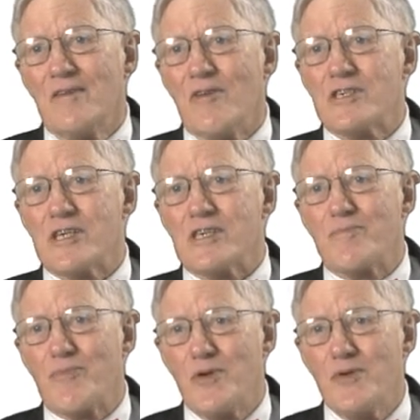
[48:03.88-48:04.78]
versus
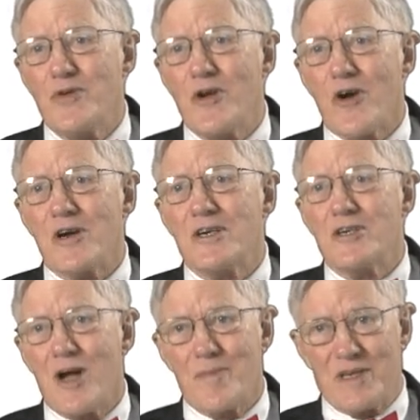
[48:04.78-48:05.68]
Pruneyard
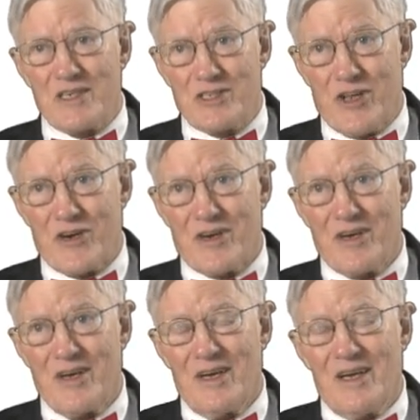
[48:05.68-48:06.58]
Shopping Center.
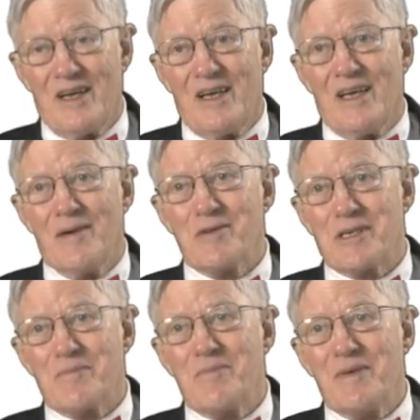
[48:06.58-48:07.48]
It was
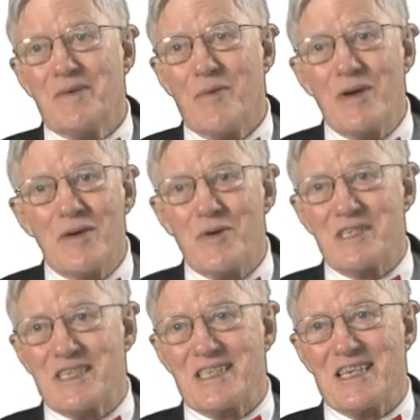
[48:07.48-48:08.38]
a
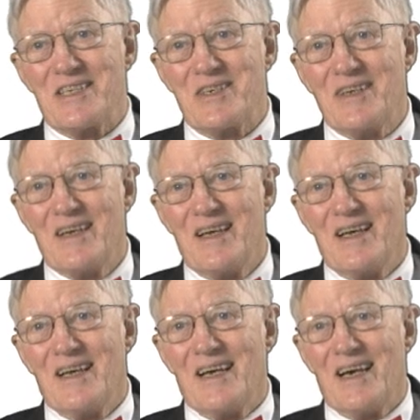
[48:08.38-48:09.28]
Rehnquist decision,
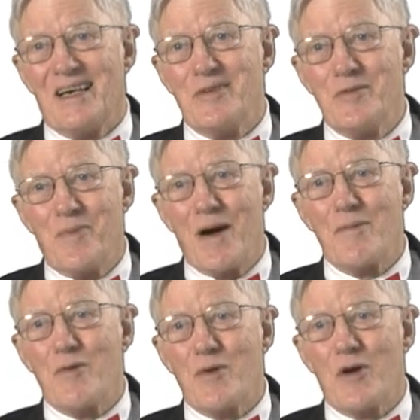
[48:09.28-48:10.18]
and you'll
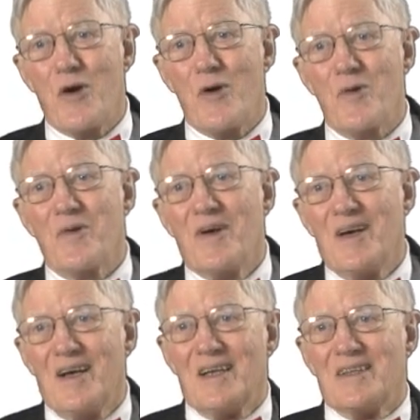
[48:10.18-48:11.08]
probably recall
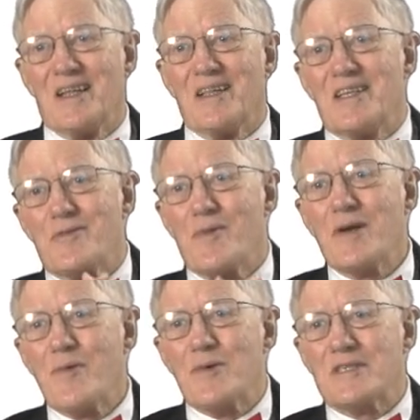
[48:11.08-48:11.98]
that this
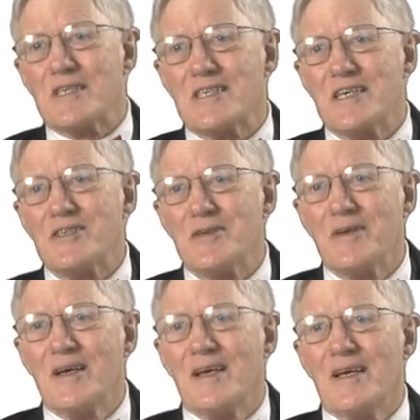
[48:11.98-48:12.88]
Rehnquist decision
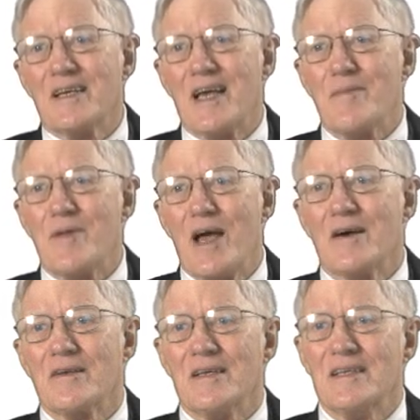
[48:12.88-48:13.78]
came
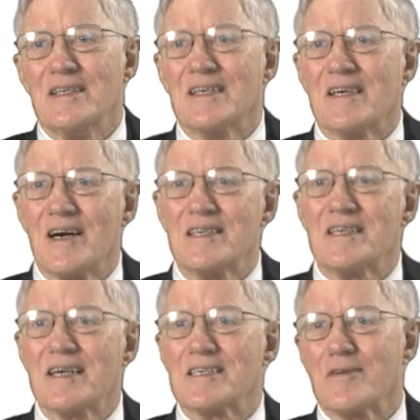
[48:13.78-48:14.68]
down in the
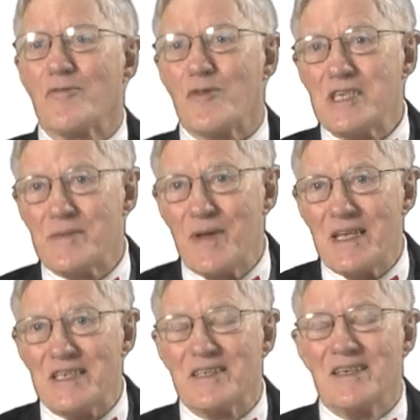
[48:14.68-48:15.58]
context of free
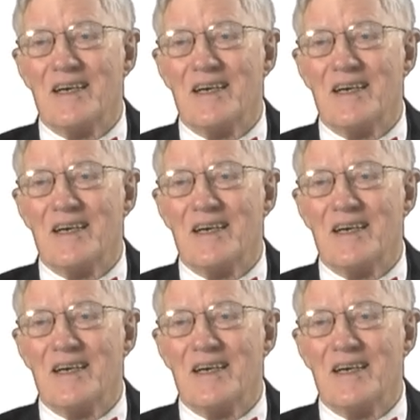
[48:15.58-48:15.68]
speech.